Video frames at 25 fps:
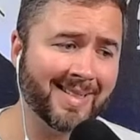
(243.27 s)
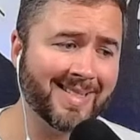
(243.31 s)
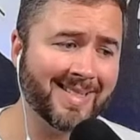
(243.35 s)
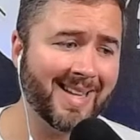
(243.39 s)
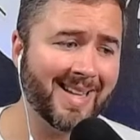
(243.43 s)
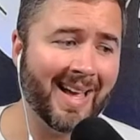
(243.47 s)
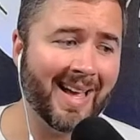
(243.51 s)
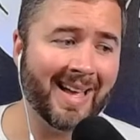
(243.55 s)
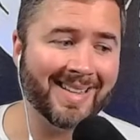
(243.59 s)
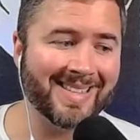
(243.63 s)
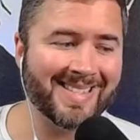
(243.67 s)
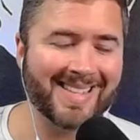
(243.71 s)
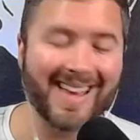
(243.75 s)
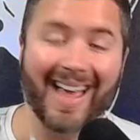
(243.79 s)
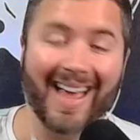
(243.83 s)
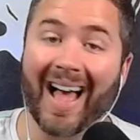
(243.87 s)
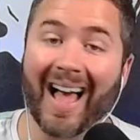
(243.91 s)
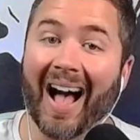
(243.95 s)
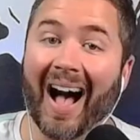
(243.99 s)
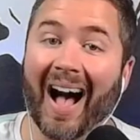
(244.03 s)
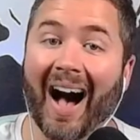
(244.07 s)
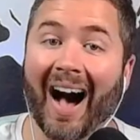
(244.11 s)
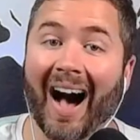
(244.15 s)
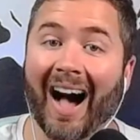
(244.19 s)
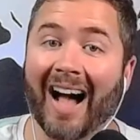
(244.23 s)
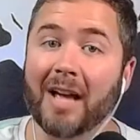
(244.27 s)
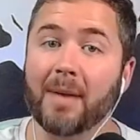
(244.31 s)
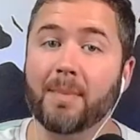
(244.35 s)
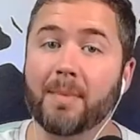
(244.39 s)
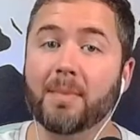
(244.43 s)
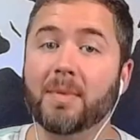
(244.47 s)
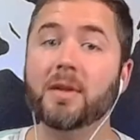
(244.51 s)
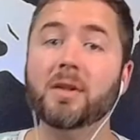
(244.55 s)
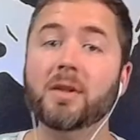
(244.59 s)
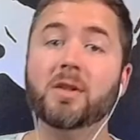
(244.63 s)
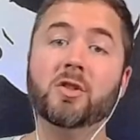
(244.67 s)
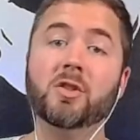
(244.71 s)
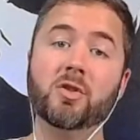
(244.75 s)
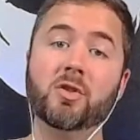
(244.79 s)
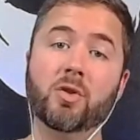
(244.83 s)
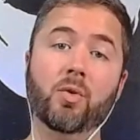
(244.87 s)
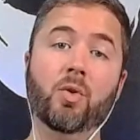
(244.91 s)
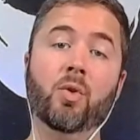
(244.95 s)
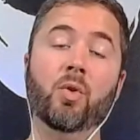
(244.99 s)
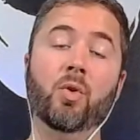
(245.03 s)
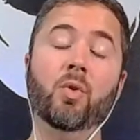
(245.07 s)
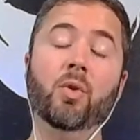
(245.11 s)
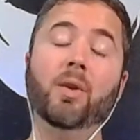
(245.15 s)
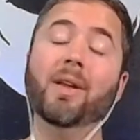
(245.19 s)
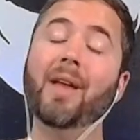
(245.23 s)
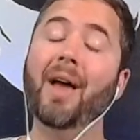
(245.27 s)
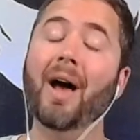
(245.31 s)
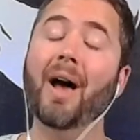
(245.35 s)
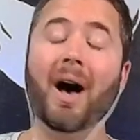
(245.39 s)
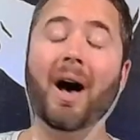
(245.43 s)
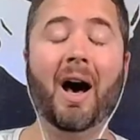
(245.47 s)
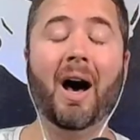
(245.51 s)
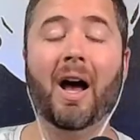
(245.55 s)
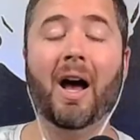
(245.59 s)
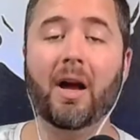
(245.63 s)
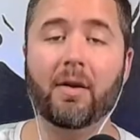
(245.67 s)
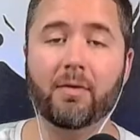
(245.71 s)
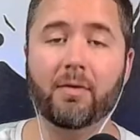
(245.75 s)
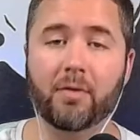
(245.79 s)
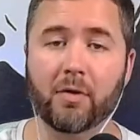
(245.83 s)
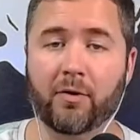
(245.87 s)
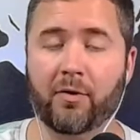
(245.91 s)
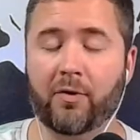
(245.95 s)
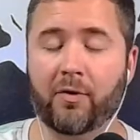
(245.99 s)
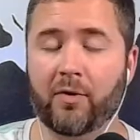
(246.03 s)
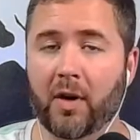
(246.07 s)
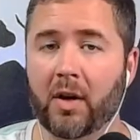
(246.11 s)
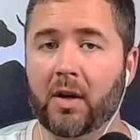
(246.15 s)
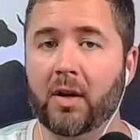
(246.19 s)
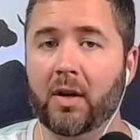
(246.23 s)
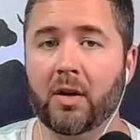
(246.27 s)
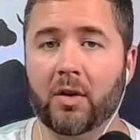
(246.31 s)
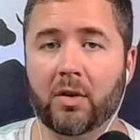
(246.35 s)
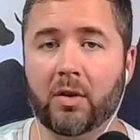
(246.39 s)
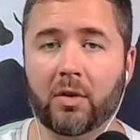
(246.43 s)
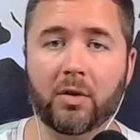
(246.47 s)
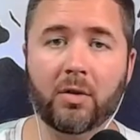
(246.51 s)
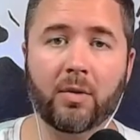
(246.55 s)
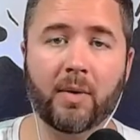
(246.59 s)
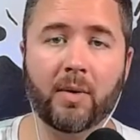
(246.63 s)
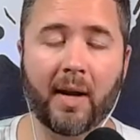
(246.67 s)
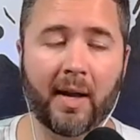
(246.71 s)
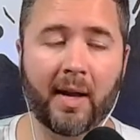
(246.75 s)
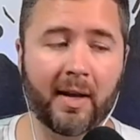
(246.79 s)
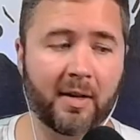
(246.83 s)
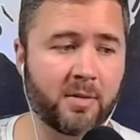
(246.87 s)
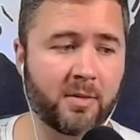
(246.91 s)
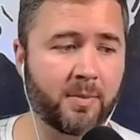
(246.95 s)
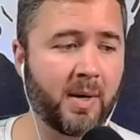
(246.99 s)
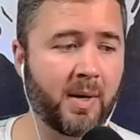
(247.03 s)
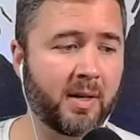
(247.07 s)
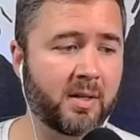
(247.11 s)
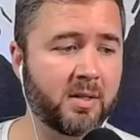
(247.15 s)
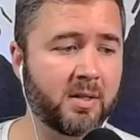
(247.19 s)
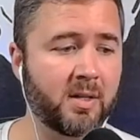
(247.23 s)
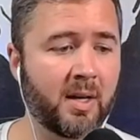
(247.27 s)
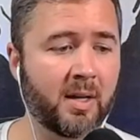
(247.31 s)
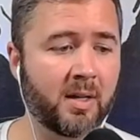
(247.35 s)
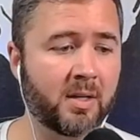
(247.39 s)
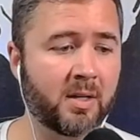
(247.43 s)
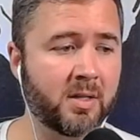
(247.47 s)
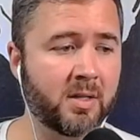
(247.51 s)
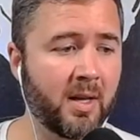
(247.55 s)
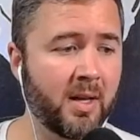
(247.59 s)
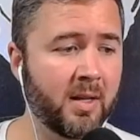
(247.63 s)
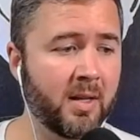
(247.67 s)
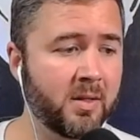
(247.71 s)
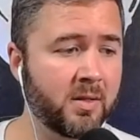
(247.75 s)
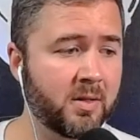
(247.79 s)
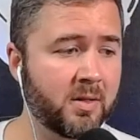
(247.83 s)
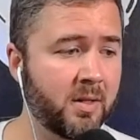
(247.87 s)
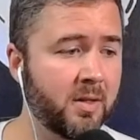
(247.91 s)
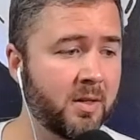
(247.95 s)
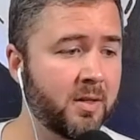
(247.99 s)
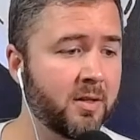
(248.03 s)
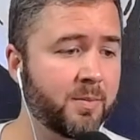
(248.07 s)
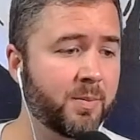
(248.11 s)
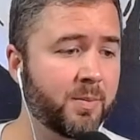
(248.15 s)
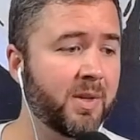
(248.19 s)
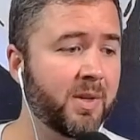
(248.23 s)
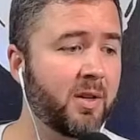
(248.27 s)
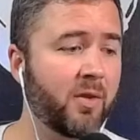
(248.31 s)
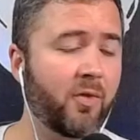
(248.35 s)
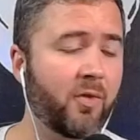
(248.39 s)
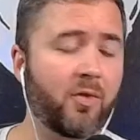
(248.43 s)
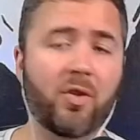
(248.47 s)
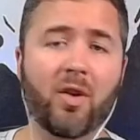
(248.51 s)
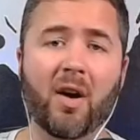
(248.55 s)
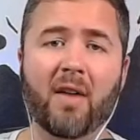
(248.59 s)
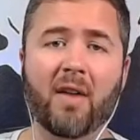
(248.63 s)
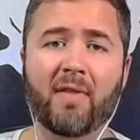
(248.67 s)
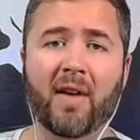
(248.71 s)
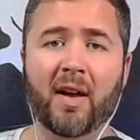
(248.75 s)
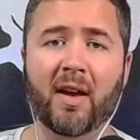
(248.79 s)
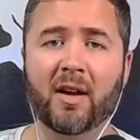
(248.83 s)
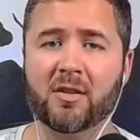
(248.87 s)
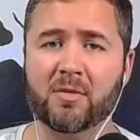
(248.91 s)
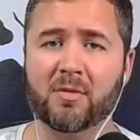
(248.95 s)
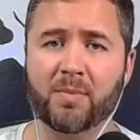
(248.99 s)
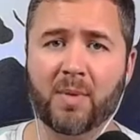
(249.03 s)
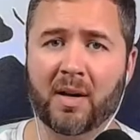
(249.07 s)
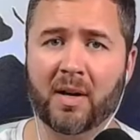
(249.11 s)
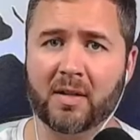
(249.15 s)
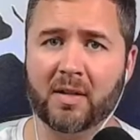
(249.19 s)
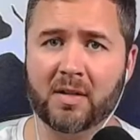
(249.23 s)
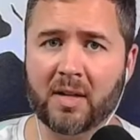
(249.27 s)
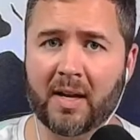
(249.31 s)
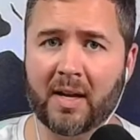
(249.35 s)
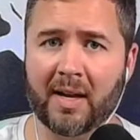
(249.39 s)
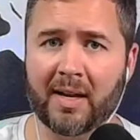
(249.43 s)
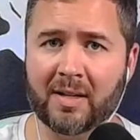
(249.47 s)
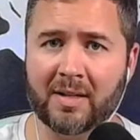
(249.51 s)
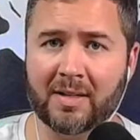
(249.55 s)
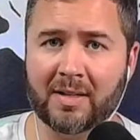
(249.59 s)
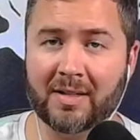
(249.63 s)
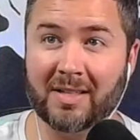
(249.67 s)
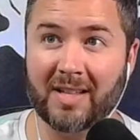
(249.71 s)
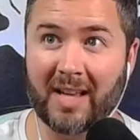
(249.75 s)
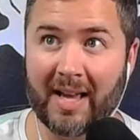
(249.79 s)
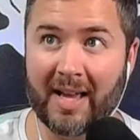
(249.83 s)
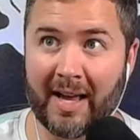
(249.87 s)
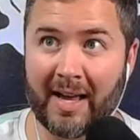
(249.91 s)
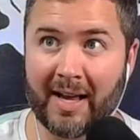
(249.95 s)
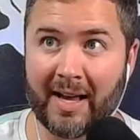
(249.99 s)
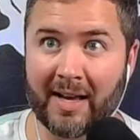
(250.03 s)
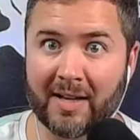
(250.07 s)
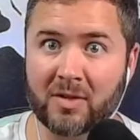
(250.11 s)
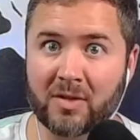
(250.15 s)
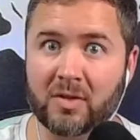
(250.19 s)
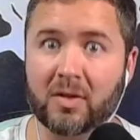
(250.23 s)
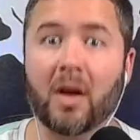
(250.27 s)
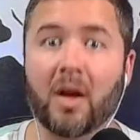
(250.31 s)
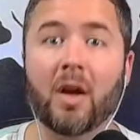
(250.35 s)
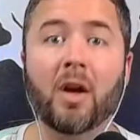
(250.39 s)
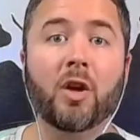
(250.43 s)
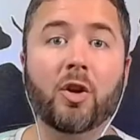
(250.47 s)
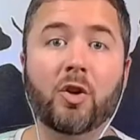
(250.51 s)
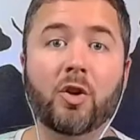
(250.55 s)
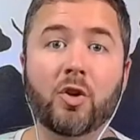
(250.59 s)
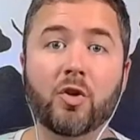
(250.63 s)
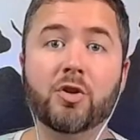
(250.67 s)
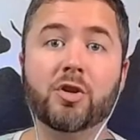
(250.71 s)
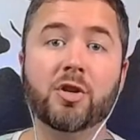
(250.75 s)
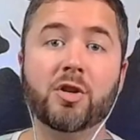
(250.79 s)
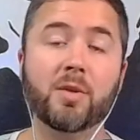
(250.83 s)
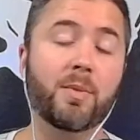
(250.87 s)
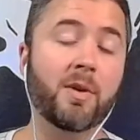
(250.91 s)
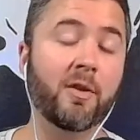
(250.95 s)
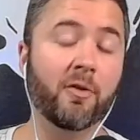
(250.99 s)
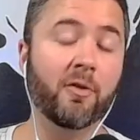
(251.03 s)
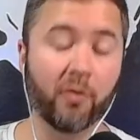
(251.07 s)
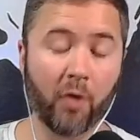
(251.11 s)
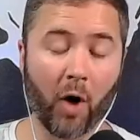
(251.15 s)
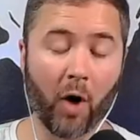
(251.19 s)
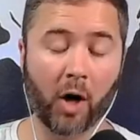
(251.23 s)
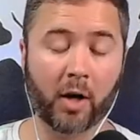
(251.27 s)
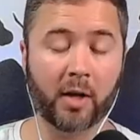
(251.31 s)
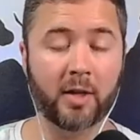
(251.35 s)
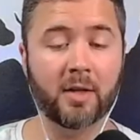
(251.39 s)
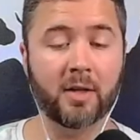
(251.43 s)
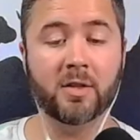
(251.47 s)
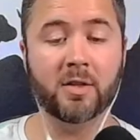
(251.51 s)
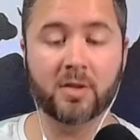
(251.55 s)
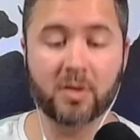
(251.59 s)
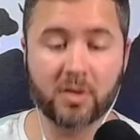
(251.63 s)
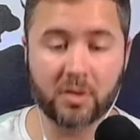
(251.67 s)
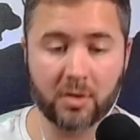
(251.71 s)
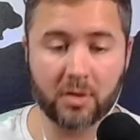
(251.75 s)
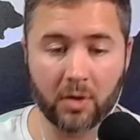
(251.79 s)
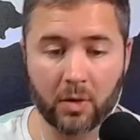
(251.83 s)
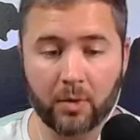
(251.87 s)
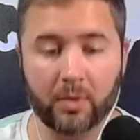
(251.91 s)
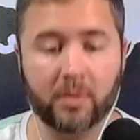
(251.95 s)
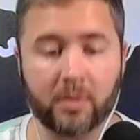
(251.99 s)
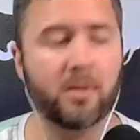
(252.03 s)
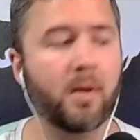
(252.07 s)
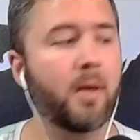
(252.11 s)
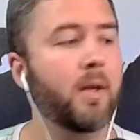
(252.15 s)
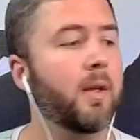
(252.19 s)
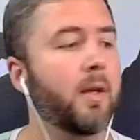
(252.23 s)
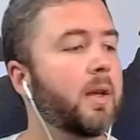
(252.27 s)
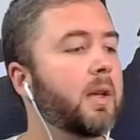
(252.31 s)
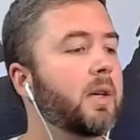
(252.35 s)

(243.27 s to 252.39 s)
XS. I'm so old. I have no fucking clue what Xbox XS is, but if you have Xbox XS, you should be fucking stoked.